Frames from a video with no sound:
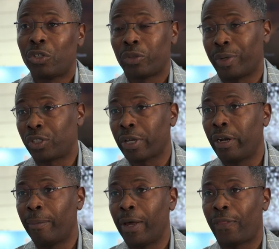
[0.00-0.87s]
So we're
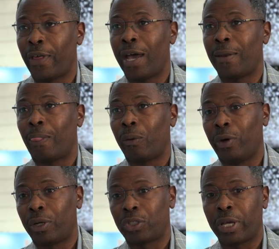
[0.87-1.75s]
excited about that.
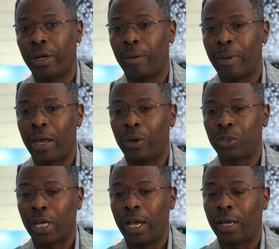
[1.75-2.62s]
We're excited
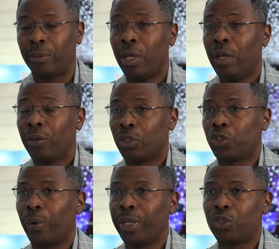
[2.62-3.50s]
about uh, the
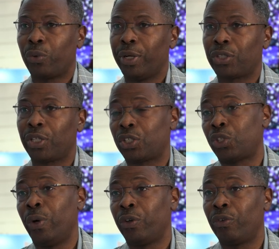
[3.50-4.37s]
2026
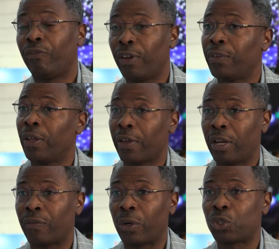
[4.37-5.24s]
250th
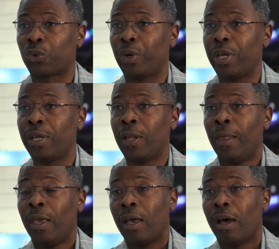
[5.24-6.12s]
anniversary
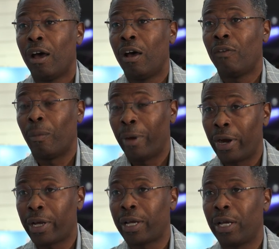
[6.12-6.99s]
of
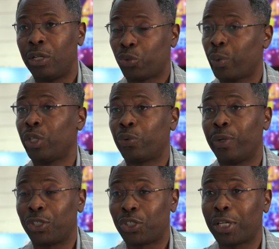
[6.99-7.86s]
America in
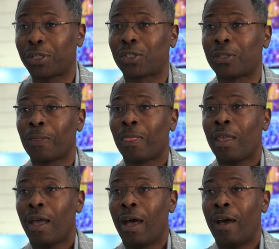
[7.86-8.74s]
2026.
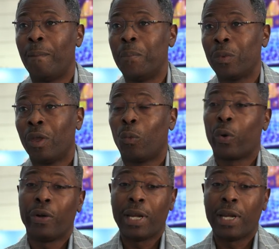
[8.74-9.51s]
Um, we're